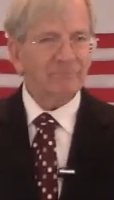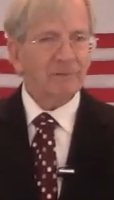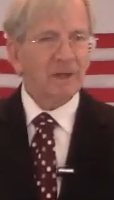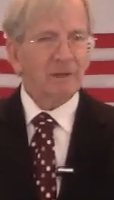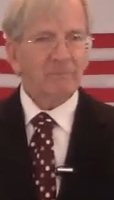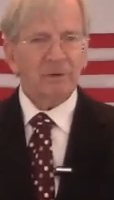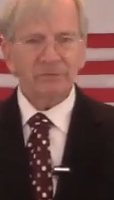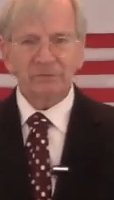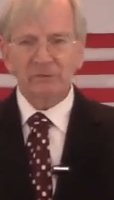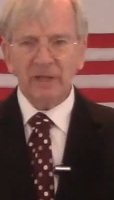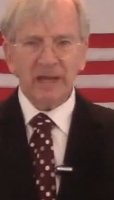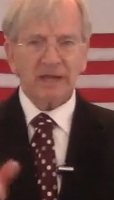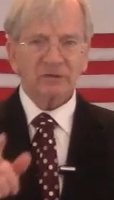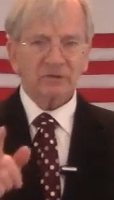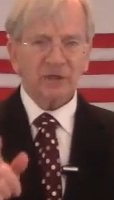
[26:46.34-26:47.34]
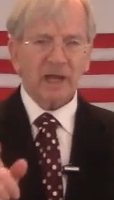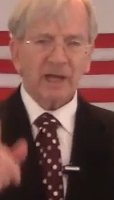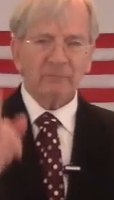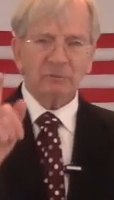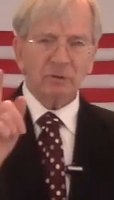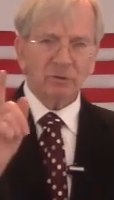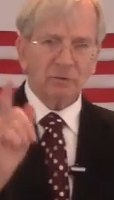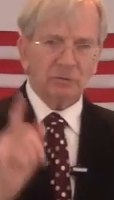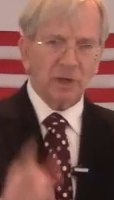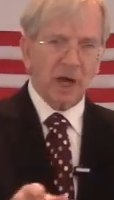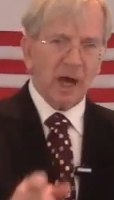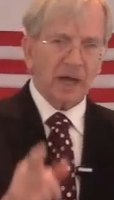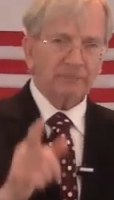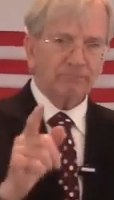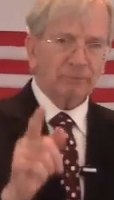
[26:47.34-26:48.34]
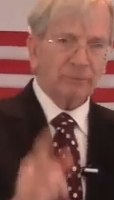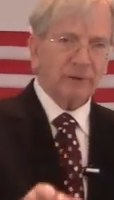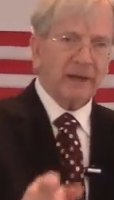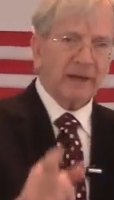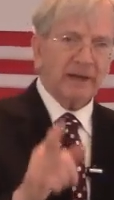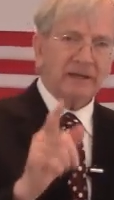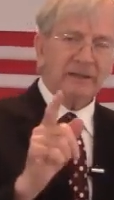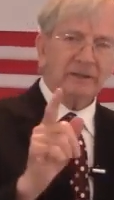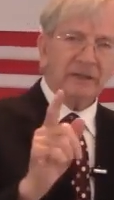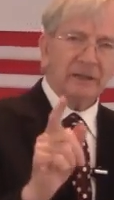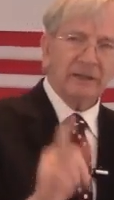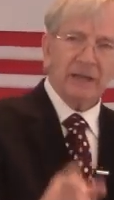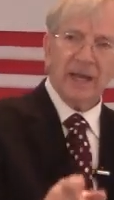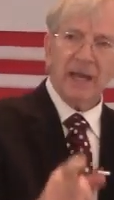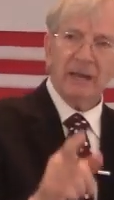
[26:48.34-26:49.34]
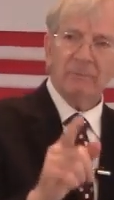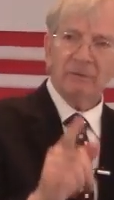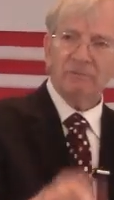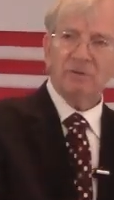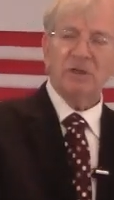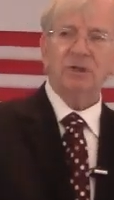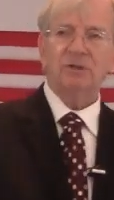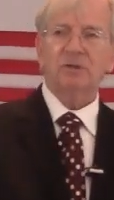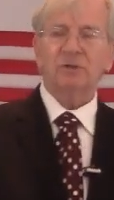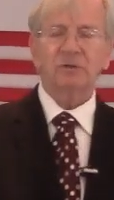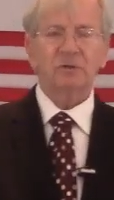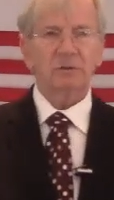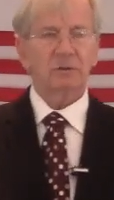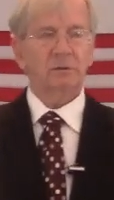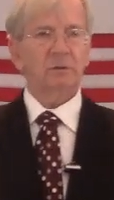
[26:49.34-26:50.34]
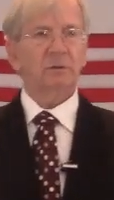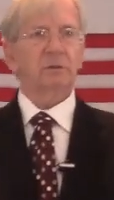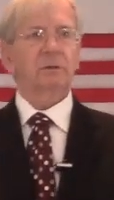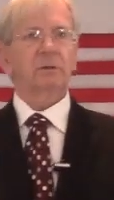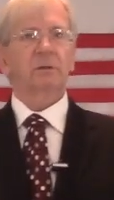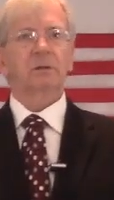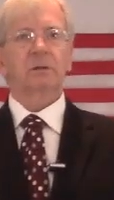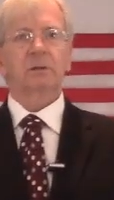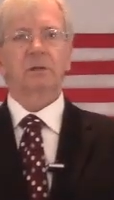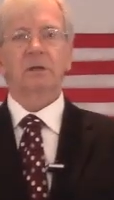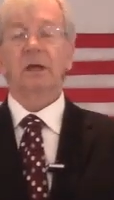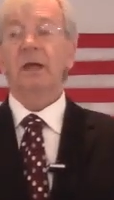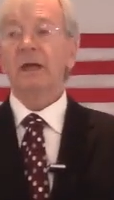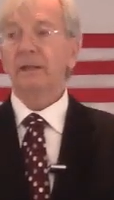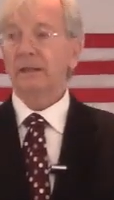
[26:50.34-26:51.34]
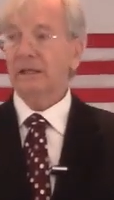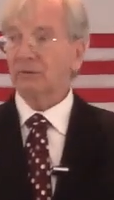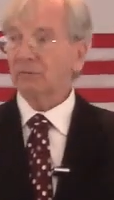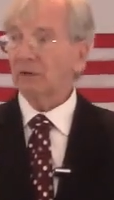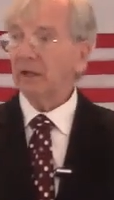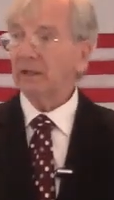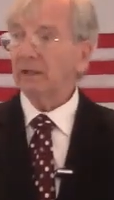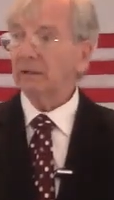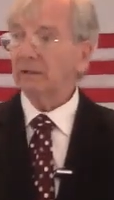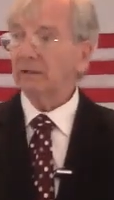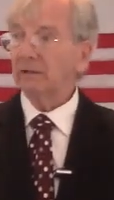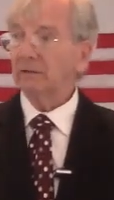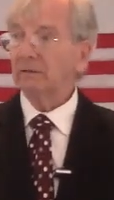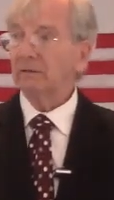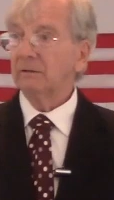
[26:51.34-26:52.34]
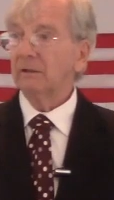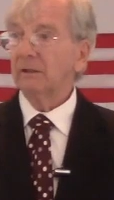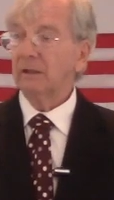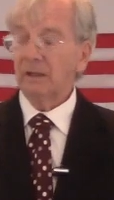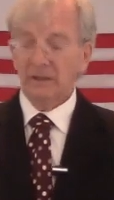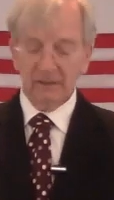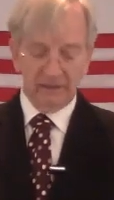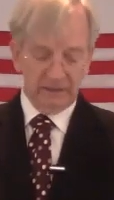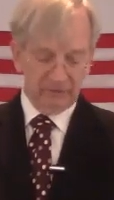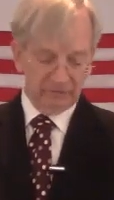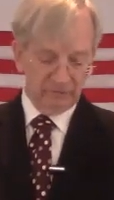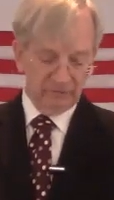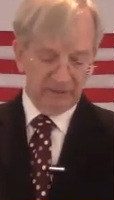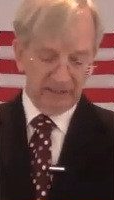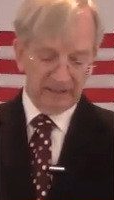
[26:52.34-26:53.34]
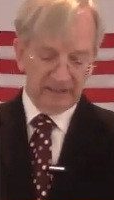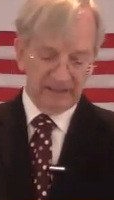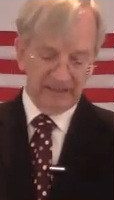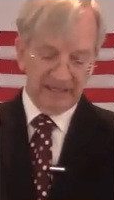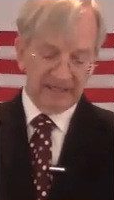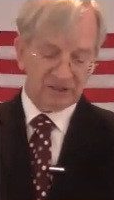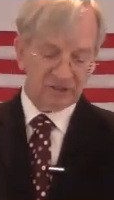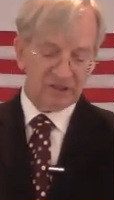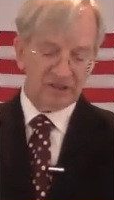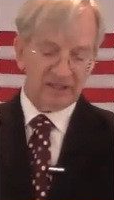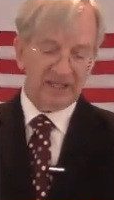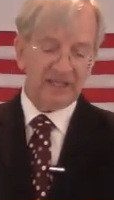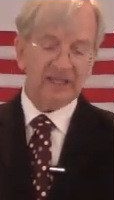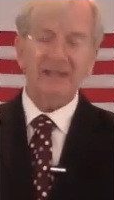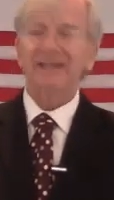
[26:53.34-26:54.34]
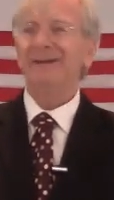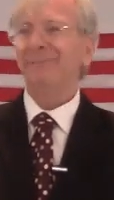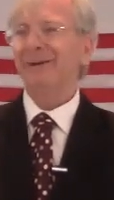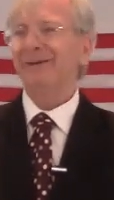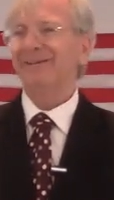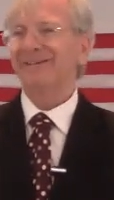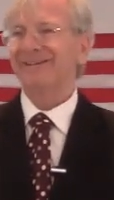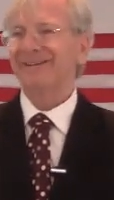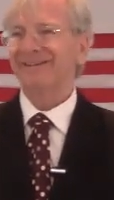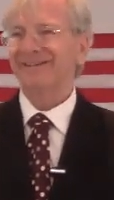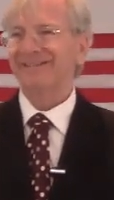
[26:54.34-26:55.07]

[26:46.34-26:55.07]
but next time do not pray in the name of Jesus. That's right. They'll do that. That's a thing in America.